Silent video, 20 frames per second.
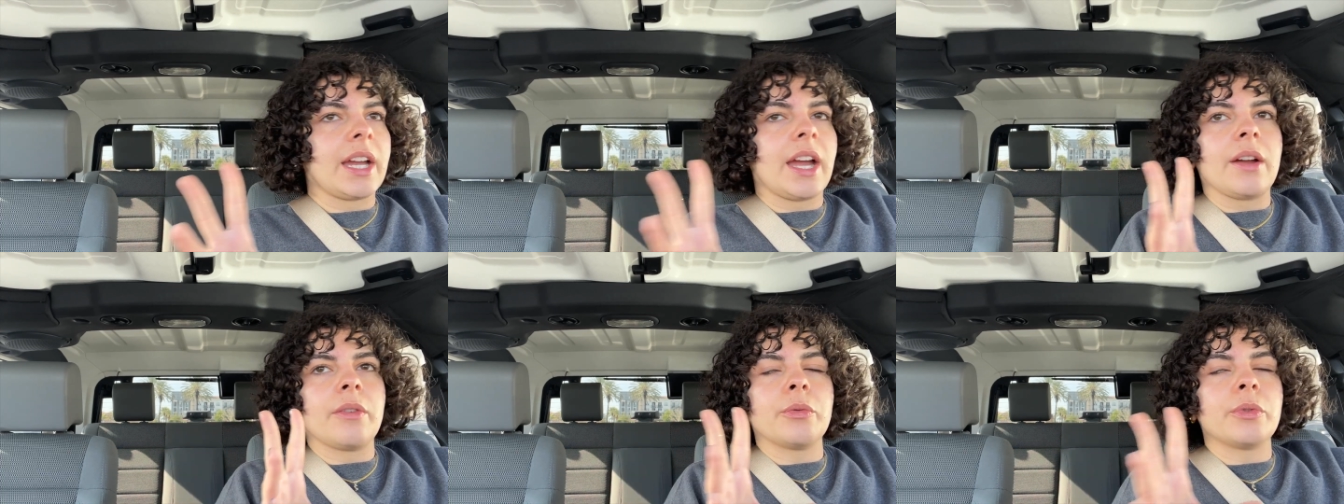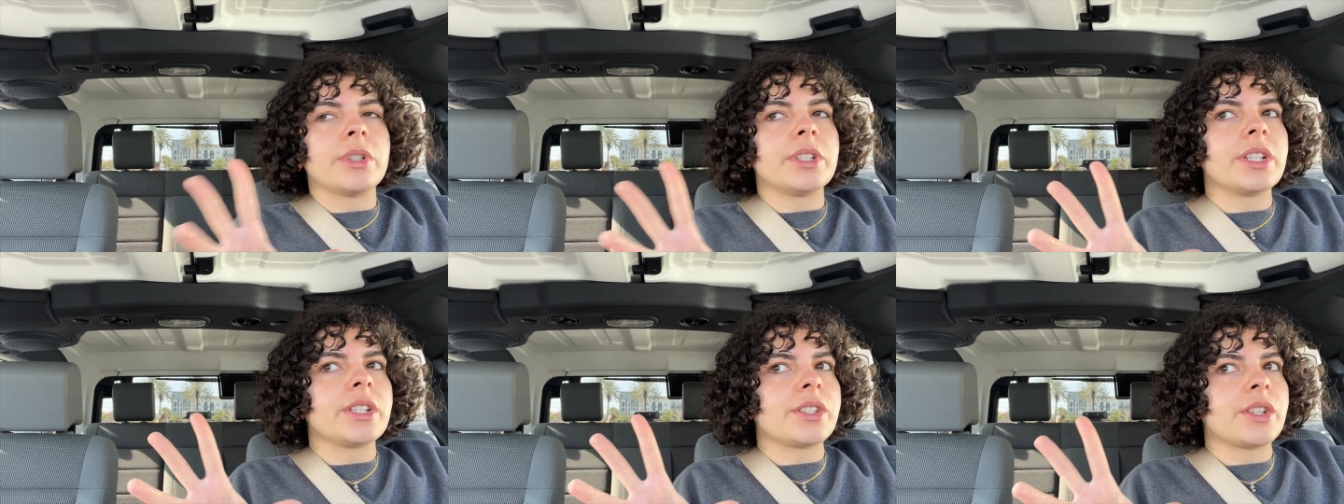
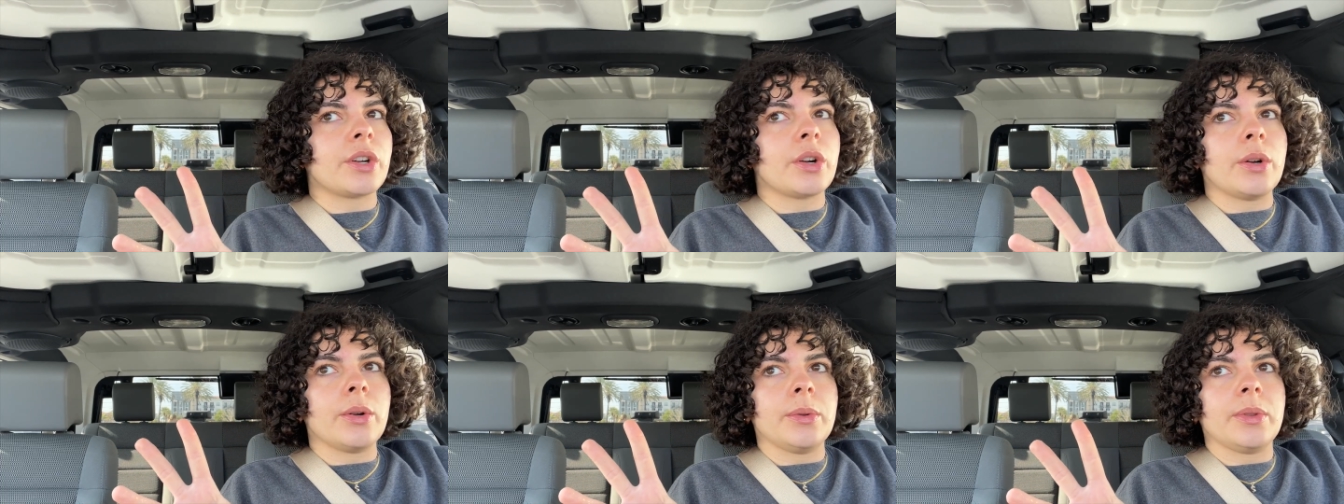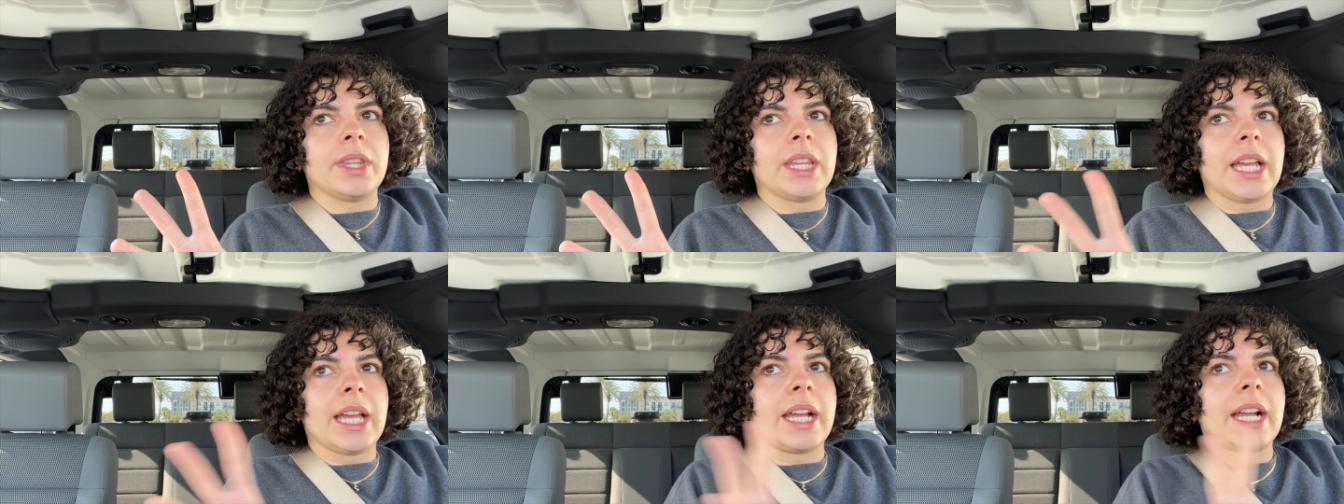Everyone does their own
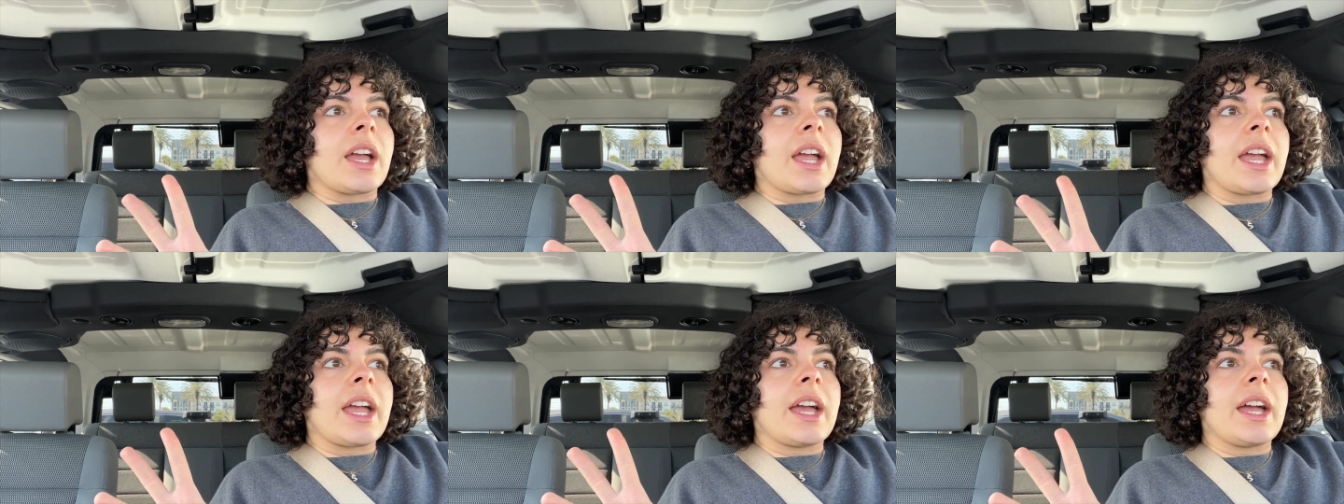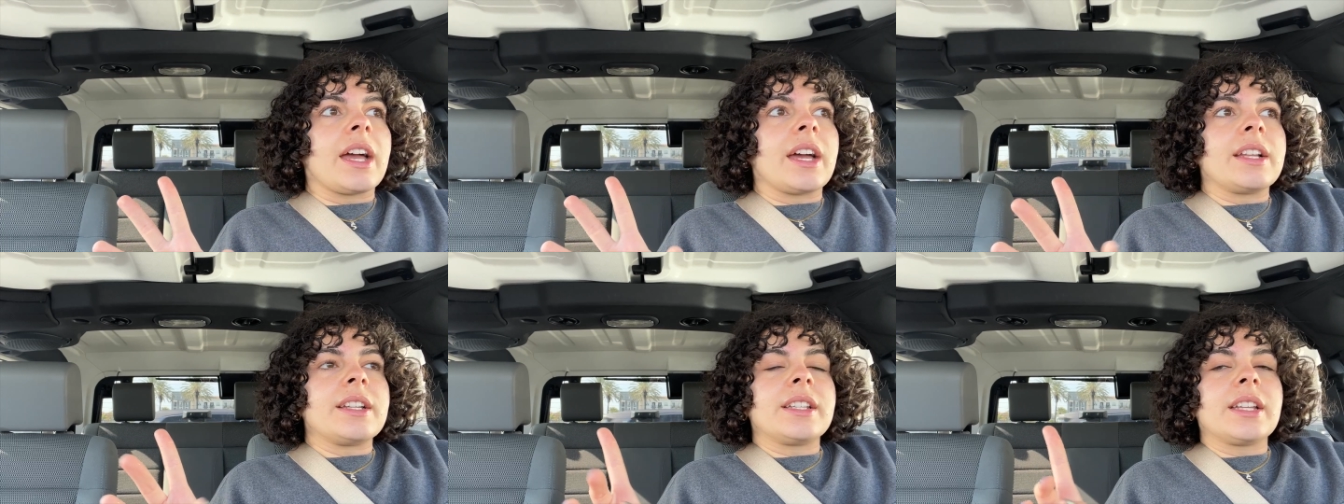thing.
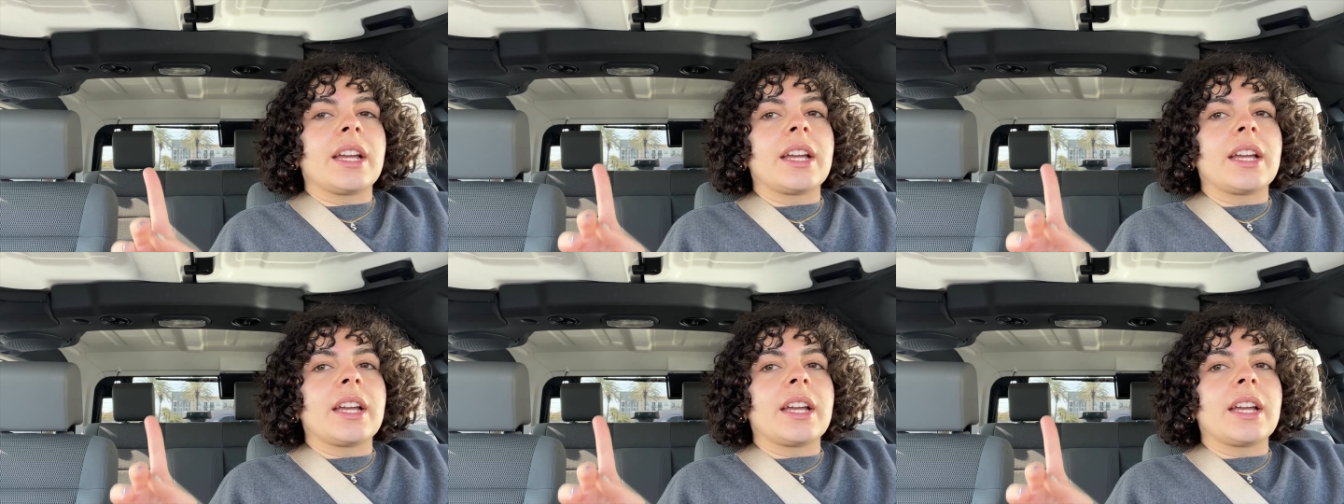And